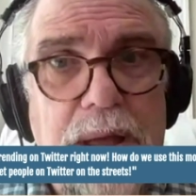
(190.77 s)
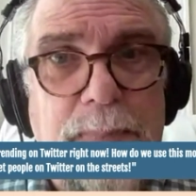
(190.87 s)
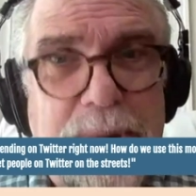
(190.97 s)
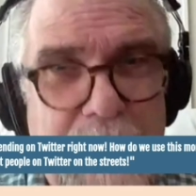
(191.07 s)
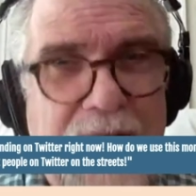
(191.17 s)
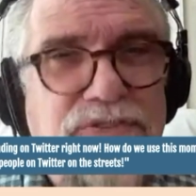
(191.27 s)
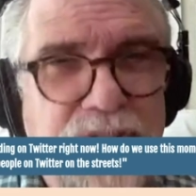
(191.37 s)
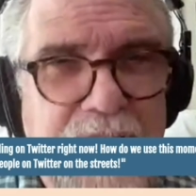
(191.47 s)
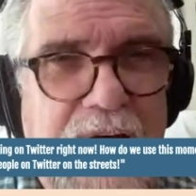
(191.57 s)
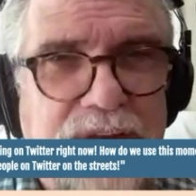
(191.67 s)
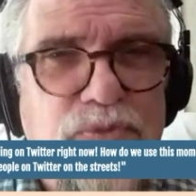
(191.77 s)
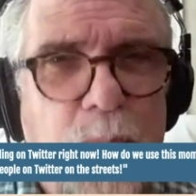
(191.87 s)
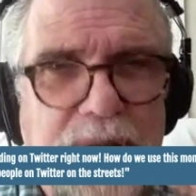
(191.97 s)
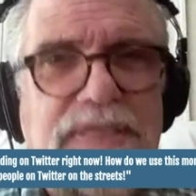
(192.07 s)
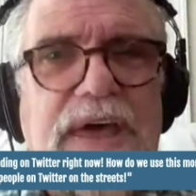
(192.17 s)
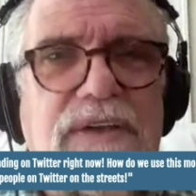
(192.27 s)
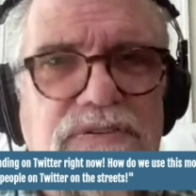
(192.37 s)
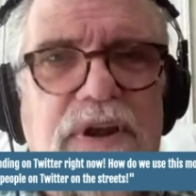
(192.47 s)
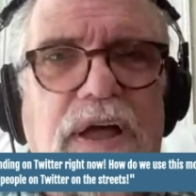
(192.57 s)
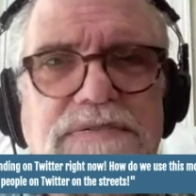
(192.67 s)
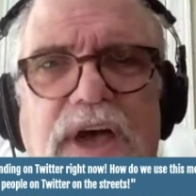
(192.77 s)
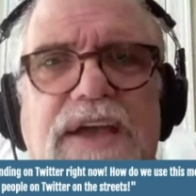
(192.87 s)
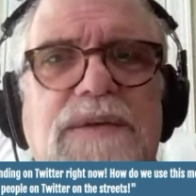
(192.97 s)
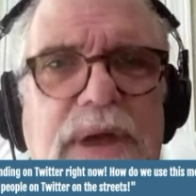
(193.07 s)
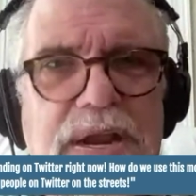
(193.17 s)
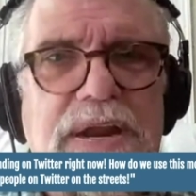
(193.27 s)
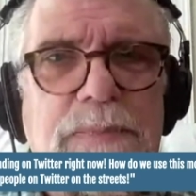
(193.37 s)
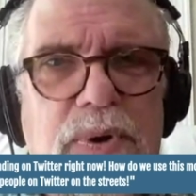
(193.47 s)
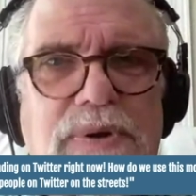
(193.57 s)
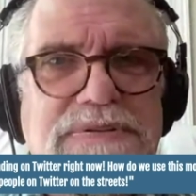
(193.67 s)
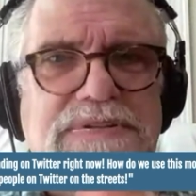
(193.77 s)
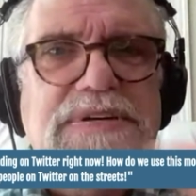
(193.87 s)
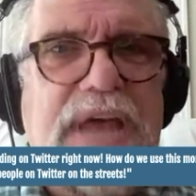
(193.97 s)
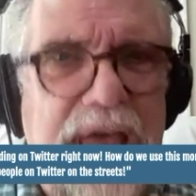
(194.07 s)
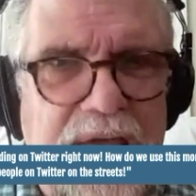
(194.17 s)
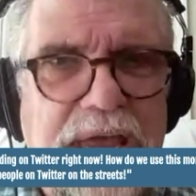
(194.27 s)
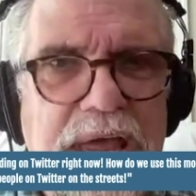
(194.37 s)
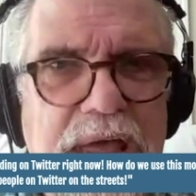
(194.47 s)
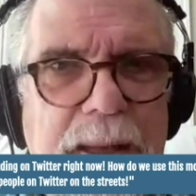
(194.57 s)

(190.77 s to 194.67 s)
I mean, imagine that 20,000 undocumented immigrants today